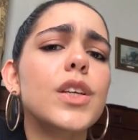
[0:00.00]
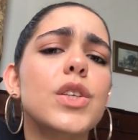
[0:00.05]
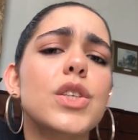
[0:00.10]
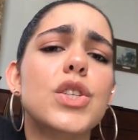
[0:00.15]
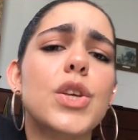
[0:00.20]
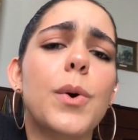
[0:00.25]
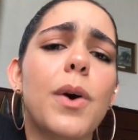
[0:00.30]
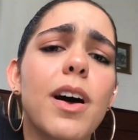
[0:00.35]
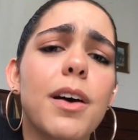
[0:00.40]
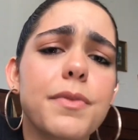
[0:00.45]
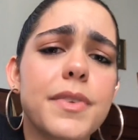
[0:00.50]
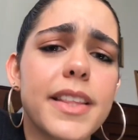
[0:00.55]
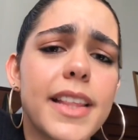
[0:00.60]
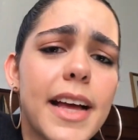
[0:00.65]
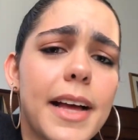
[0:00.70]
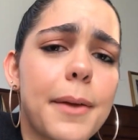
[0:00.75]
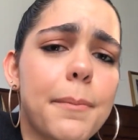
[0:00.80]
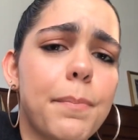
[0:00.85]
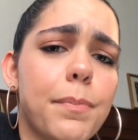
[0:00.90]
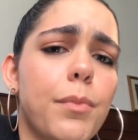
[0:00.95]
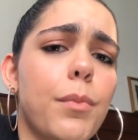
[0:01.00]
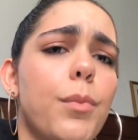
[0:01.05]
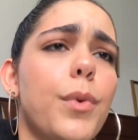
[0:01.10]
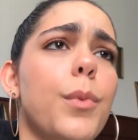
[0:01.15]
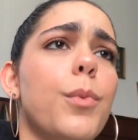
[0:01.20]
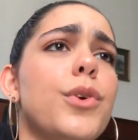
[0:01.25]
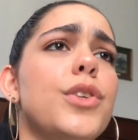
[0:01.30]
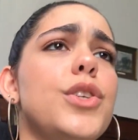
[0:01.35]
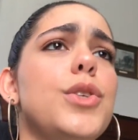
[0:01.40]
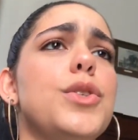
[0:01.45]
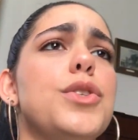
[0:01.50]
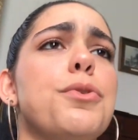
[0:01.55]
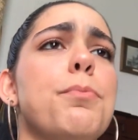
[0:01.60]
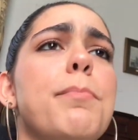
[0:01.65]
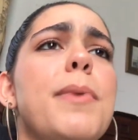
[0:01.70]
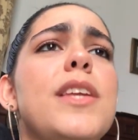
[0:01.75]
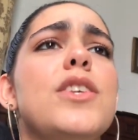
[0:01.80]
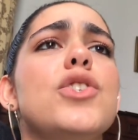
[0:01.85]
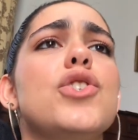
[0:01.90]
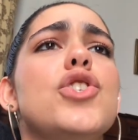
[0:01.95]
So after that, we want you to
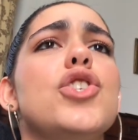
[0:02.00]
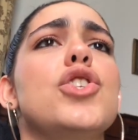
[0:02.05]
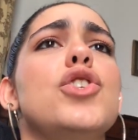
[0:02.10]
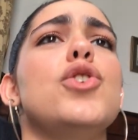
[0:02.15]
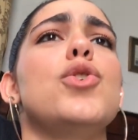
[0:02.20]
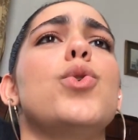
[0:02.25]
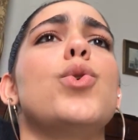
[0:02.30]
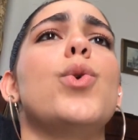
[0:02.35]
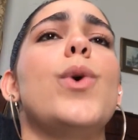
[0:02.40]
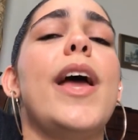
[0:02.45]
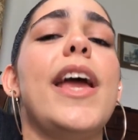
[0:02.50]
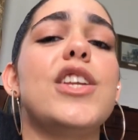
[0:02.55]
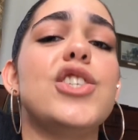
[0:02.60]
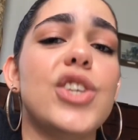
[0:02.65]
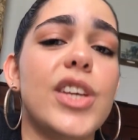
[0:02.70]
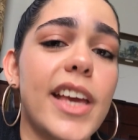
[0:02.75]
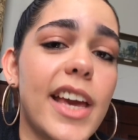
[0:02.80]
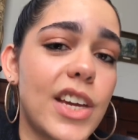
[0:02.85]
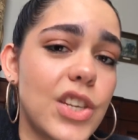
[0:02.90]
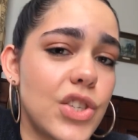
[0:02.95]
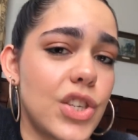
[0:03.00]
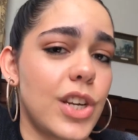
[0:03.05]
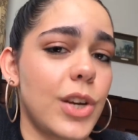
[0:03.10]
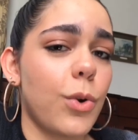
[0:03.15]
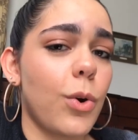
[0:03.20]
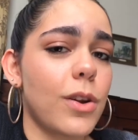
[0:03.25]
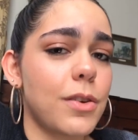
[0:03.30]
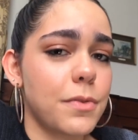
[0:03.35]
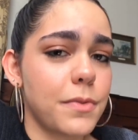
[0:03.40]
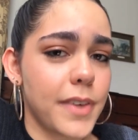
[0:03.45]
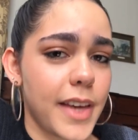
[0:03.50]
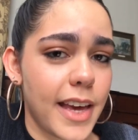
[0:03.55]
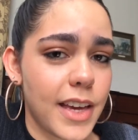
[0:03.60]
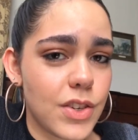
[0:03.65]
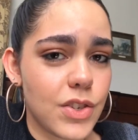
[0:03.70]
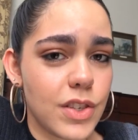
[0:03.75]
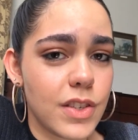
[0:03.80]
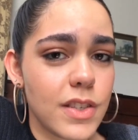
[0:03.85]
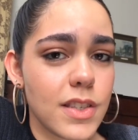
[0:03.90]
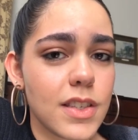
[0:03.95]
mention your education and
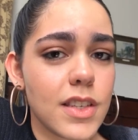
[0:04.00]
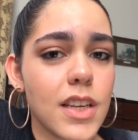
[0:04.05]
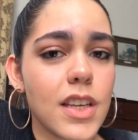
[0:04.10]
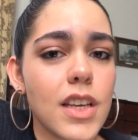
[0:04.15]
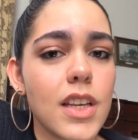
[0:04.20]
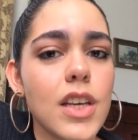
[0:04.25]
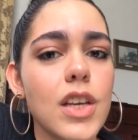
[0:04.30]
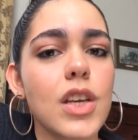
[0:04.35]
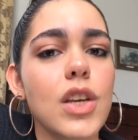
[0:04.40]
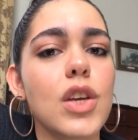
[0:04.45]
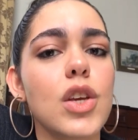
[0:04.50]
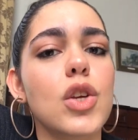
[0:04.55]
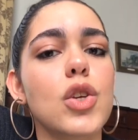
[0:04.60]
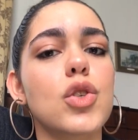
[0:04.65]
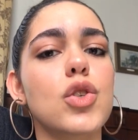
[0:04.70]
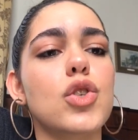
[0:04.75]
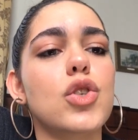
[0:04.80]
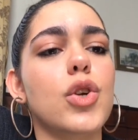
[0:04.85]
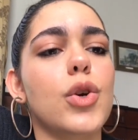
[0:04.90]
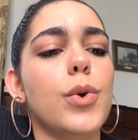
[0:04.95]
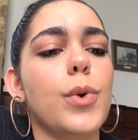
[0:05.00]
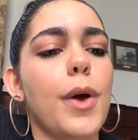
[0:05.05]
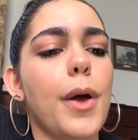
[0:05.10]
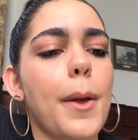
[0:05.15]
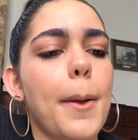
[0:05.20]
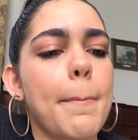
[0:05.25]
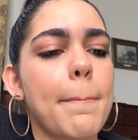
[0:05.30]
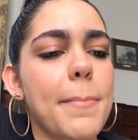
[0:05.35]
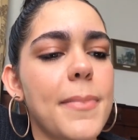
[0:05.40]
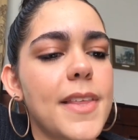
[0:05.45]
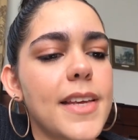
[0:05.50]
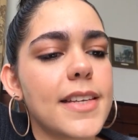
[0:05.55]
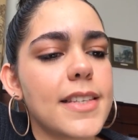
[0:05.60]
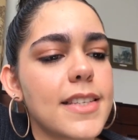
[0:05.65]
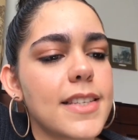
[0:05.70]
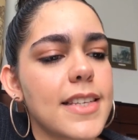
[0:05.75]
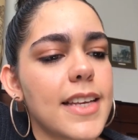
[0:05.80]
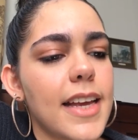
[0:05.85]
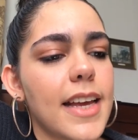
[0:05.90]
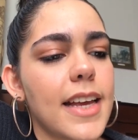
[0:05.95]
qualifications. So this